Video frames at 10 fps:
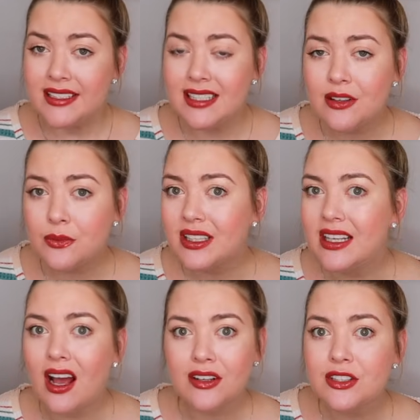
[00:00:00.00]
didn't
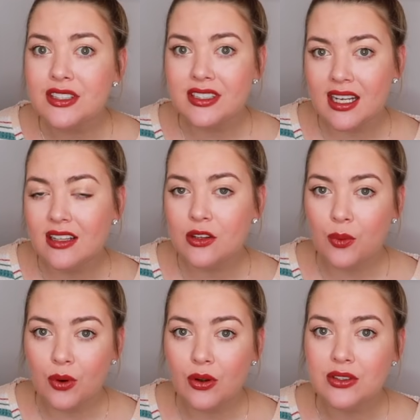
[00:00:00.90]
really understand the
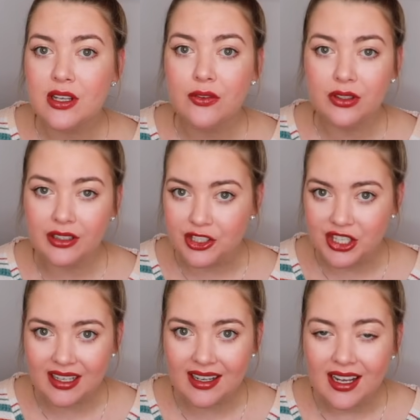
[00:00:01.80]
world of
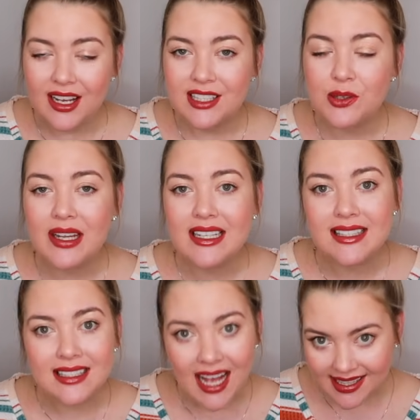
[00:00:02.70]
religion. So in a
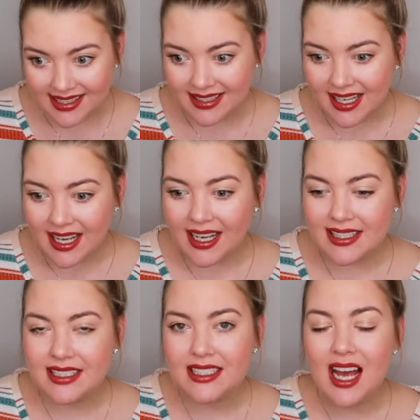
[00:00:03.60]
sense,
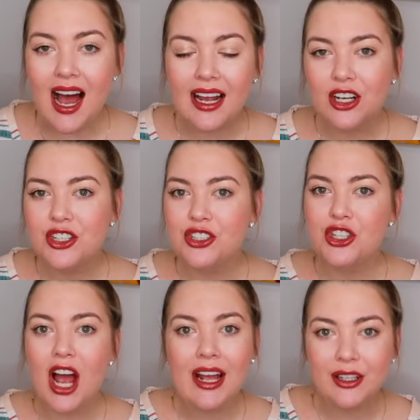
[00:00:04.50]
his entire
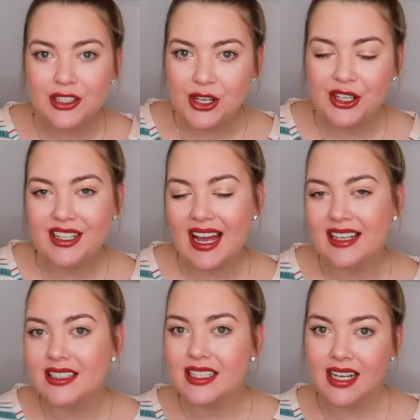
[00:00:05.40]
childhood
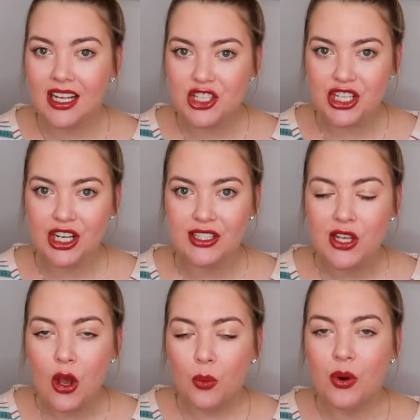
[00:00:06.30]
and teenage years
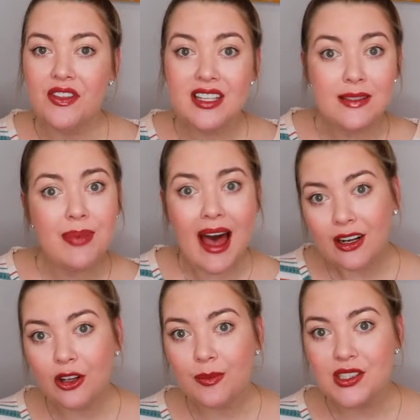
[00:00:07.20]
were this
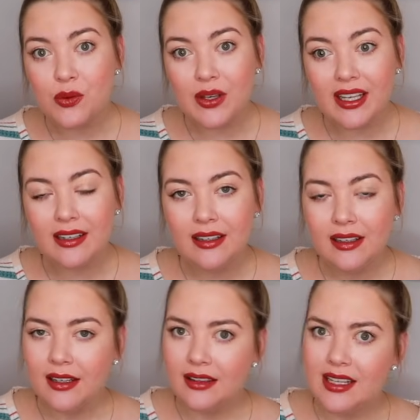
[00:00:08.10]
battle between
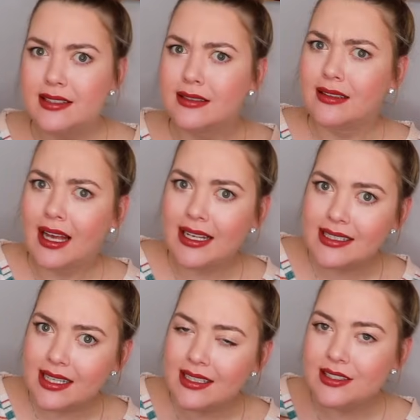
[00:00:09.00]
this
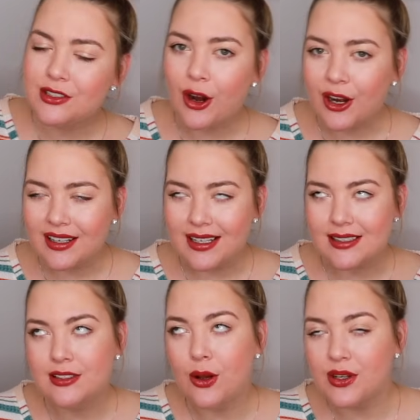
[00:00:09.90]
light and this darkness,
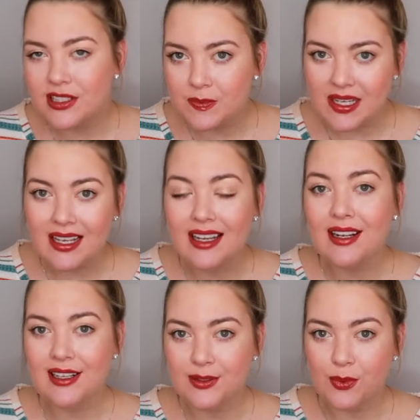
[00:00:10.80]
so to speak, in
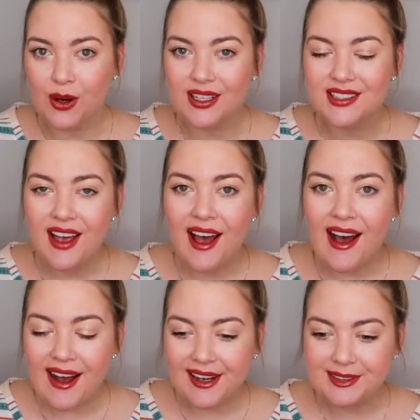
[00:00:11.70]
his words,
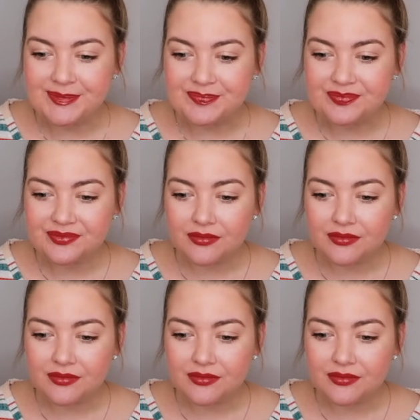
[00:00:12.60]
um,